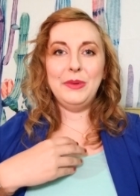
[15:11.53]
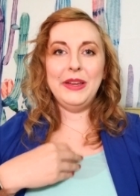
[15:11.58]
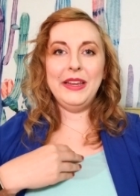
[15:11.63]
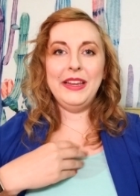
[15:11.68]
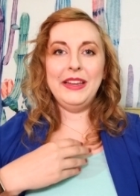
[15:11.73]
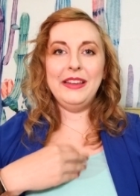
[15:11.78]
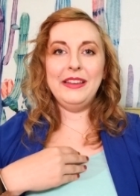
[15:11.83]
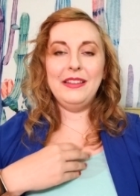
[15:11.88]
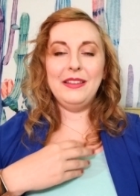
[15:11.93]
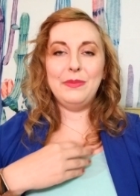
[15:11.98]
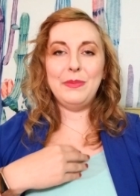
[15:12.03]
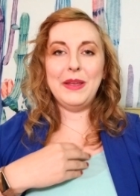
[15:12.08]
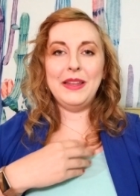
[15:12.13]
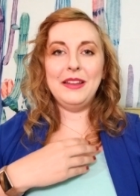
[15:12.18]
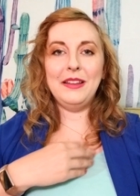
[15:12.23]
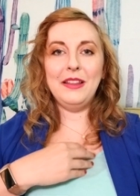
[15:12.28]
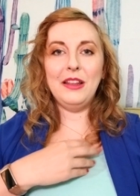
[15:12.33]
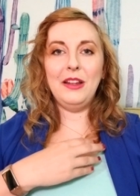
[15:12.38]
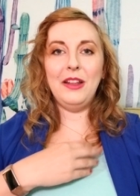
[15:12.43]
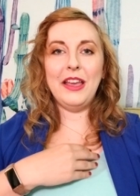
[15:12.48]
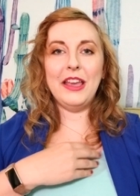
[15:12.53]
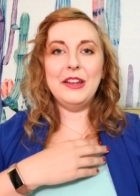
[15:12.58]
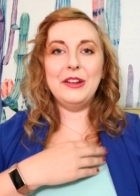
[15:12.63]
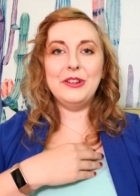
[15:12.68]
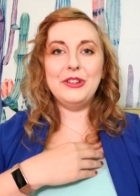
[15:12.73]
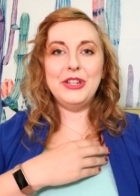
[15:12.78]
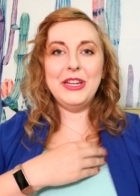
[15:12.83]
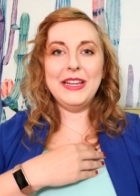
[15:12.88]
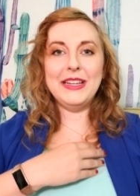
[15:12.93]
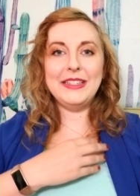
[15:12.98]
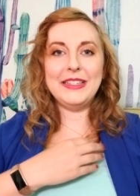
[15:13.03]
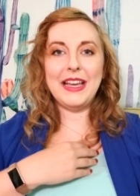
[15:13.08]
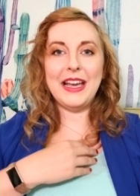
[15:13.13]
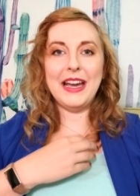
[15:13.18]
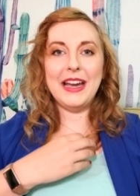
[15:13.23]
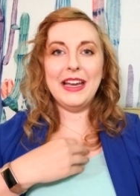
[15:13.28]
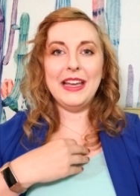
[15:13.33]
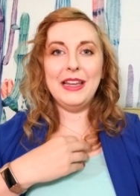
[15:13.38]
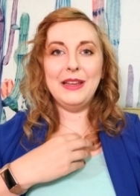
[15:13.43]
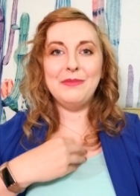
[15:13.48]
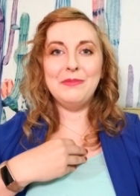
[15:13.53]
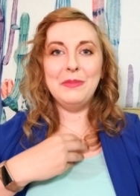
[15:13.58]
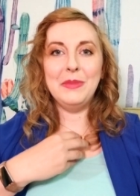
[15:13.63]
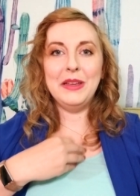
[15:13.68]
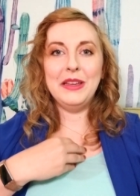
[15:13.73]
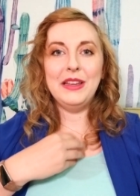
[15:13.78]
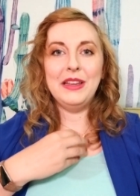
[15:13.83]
we spend a little energy and time